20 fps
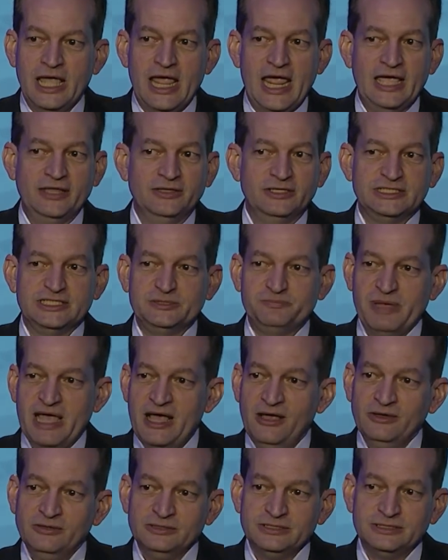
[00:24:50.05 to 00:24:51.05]
and the
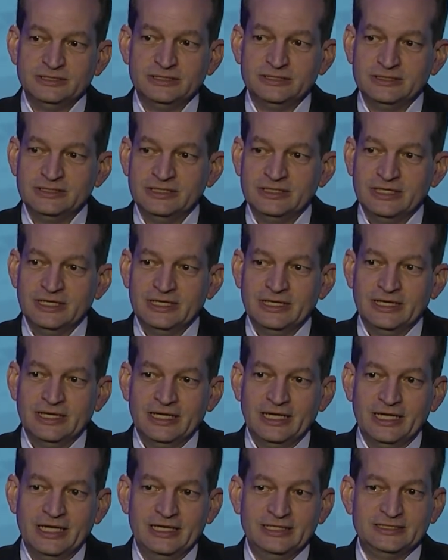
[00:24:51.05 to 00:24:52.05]
spouse
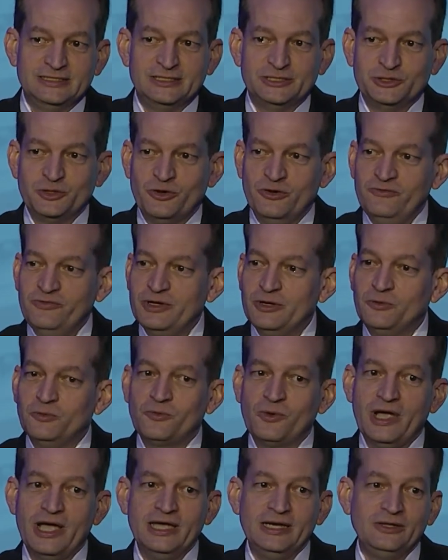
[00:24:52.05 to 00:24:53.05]
is serving
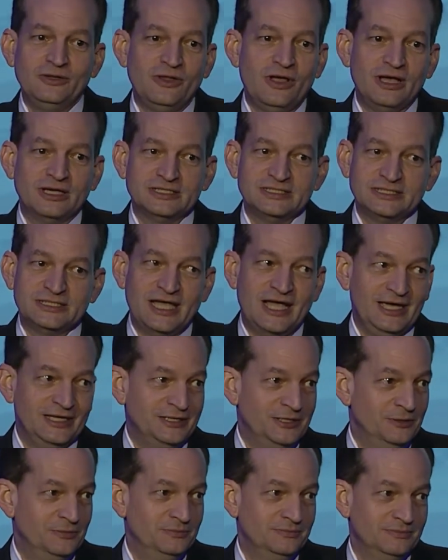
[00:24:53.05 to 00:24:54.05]
right alongside
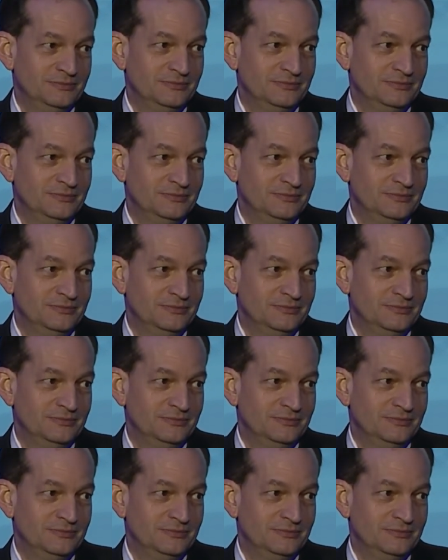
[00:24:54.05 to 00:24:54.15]
them